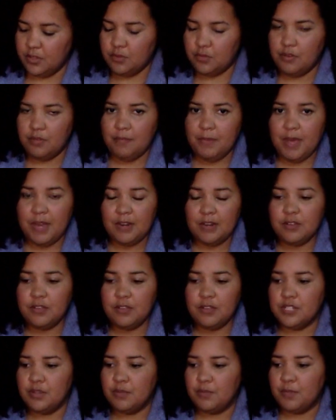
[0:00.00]
Three of
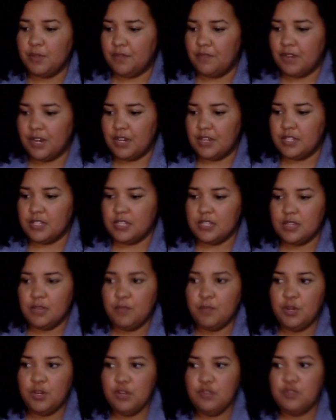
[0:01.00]
Pentacles in reverse.
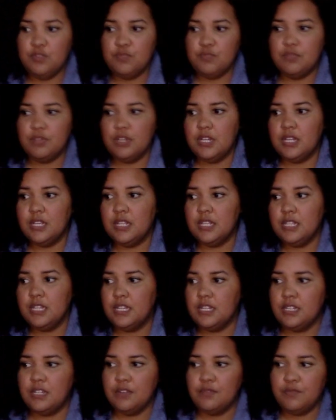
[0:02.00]
Someone who's
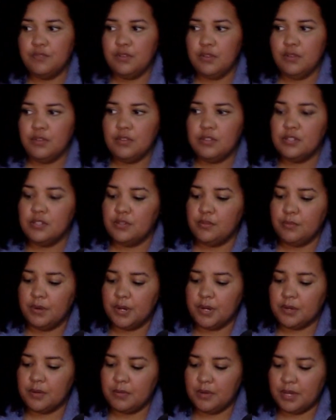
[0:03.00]
really difficult to
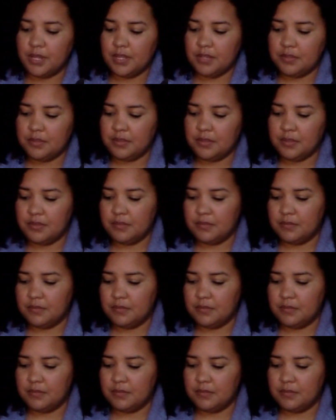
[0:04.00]
work with.